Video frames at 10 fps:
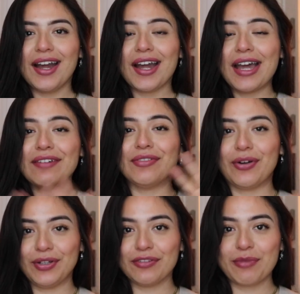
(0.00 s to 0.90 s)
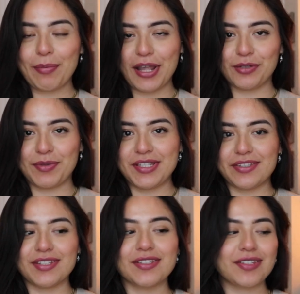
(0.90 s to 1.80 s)
I have all of my pattern
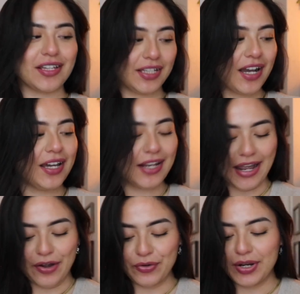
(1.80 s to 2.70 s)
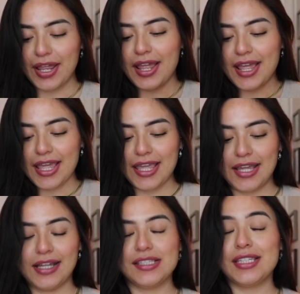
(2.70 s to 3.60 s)
pieces cut out,
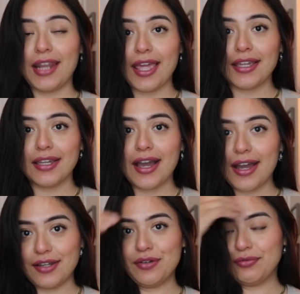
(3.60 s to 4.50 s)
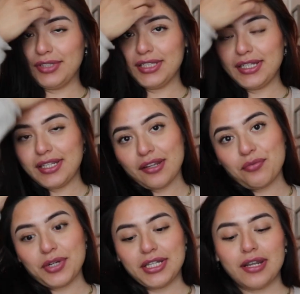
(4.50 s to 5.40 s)
and today I really need a
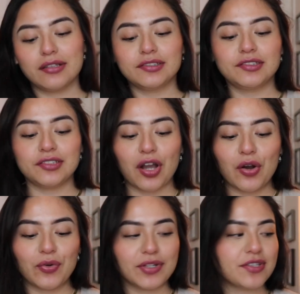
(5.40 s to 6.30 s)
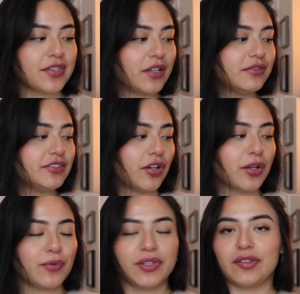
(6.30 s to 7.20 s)
win. So instead of
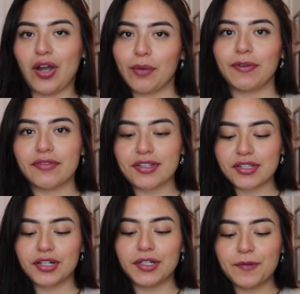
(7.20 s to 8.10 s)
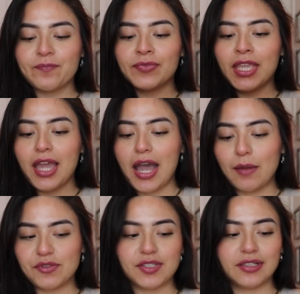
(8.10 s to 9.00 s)
starting with the top of the skirt,
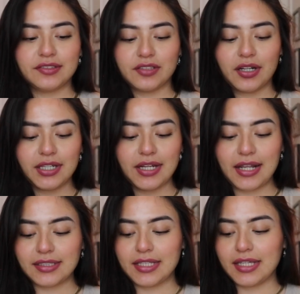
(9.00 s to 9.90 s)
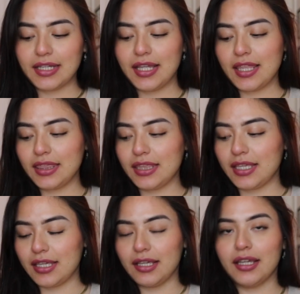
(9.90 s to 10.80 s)
I'm just gonna start connecting
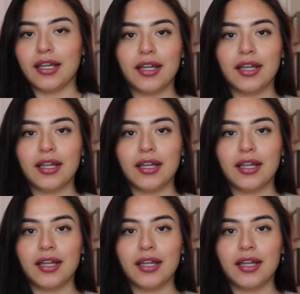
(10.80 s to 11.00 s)
the